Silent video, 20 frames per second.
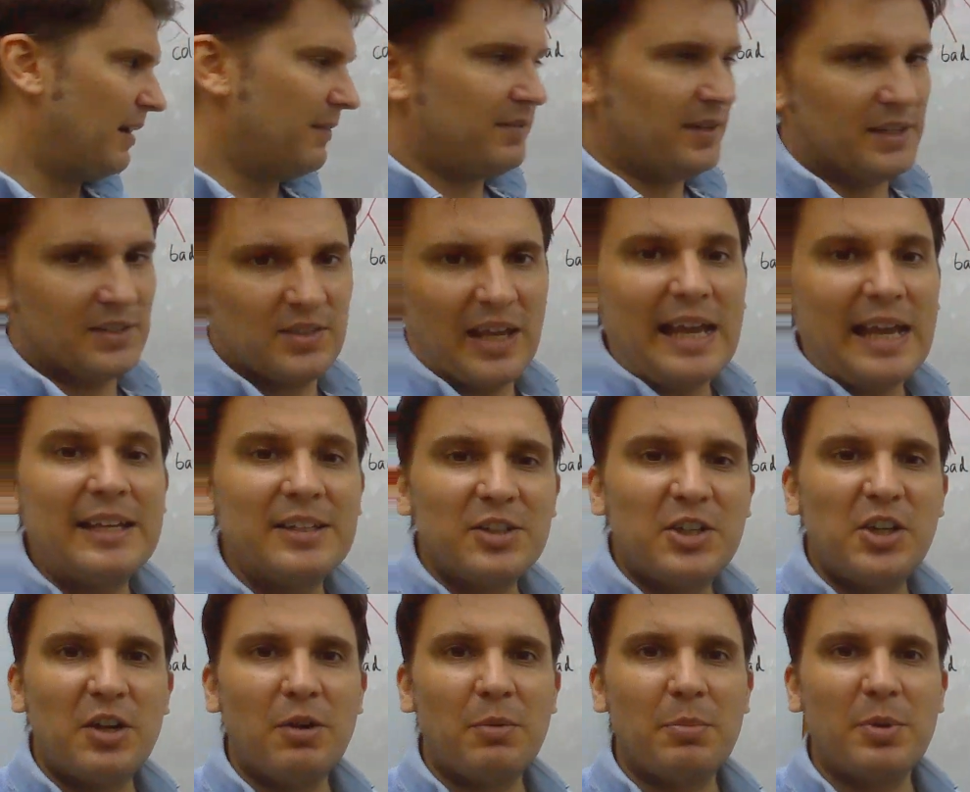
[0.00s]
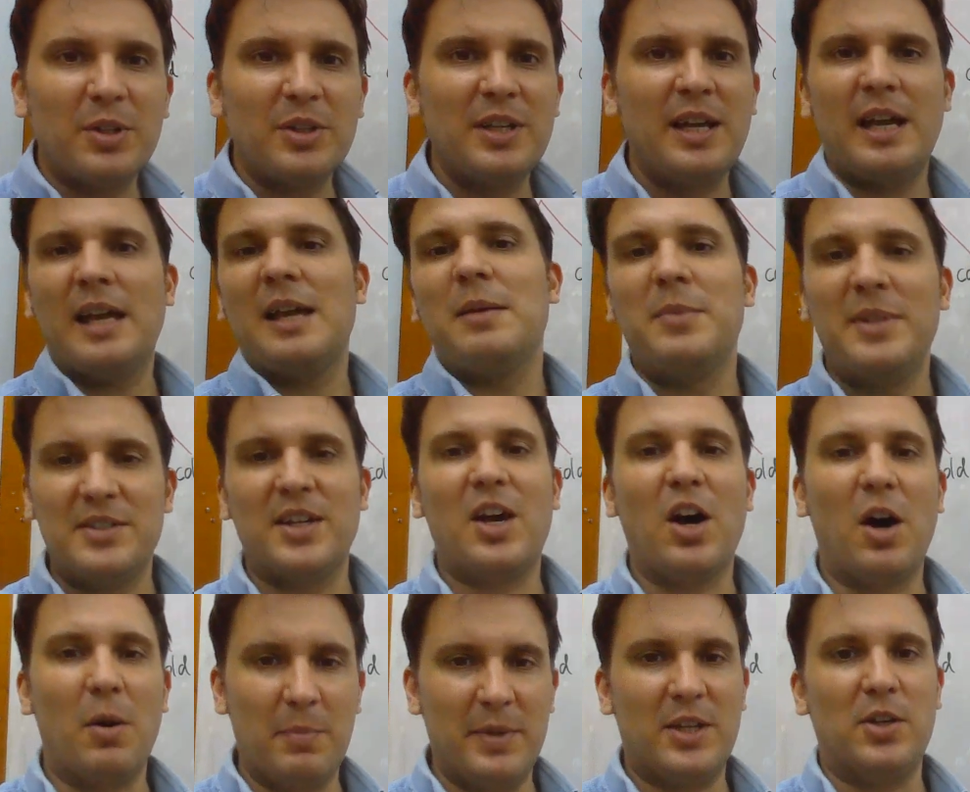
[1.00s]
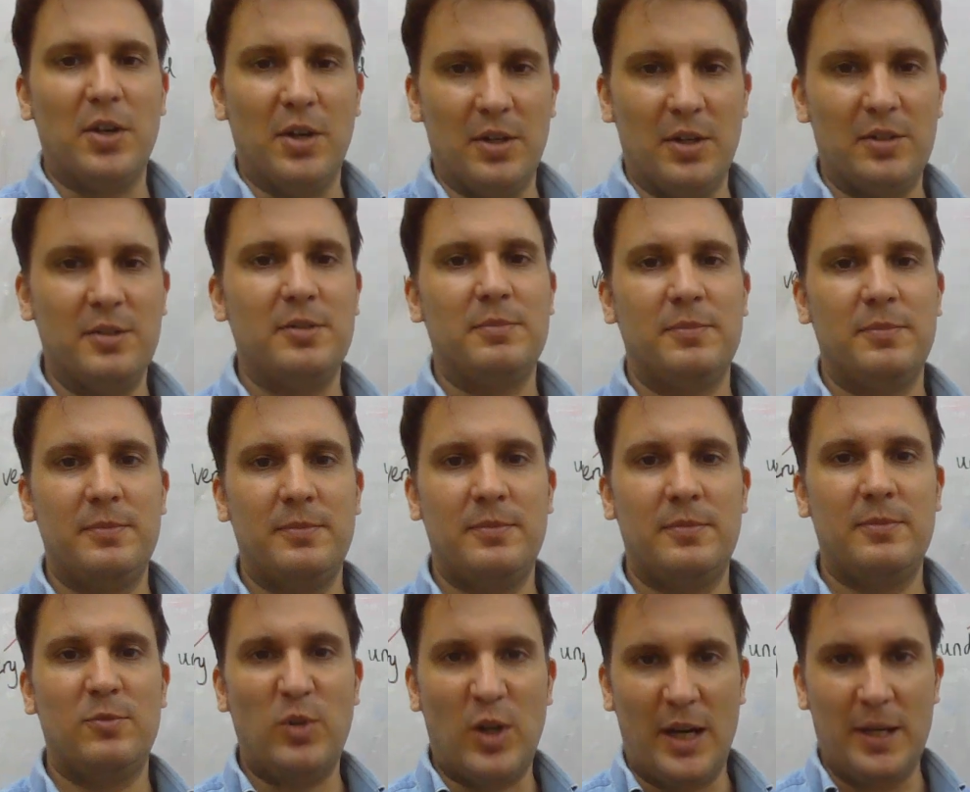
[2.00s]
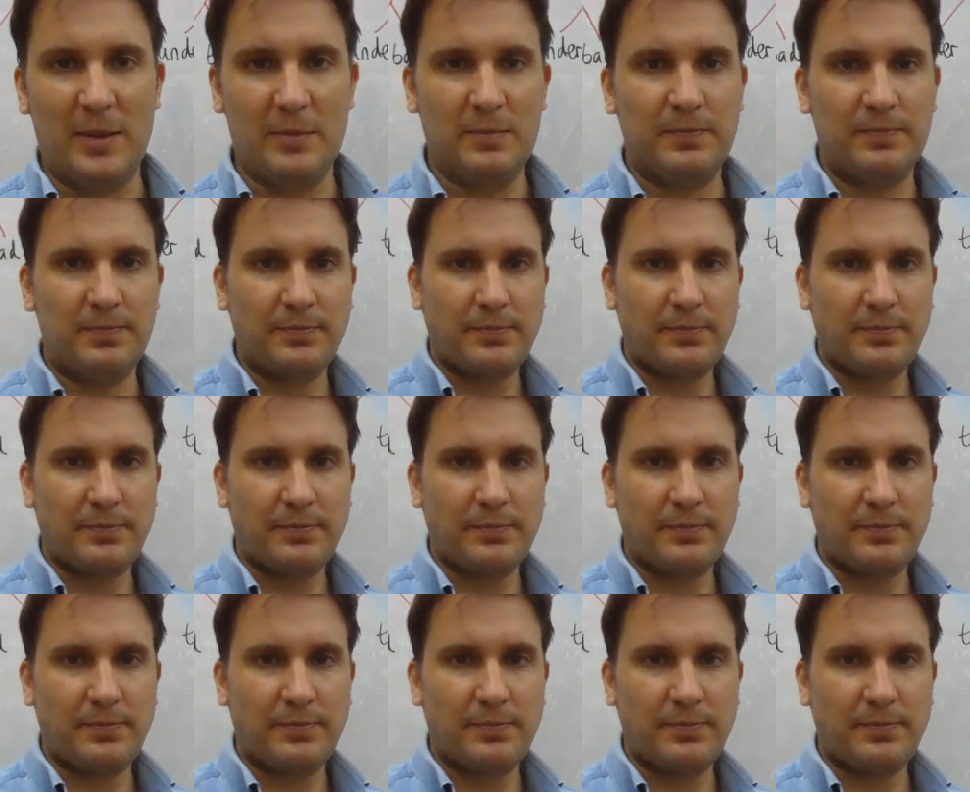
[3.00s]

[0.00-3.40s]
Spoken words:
If it's incurable, it means it can't be cured. Right.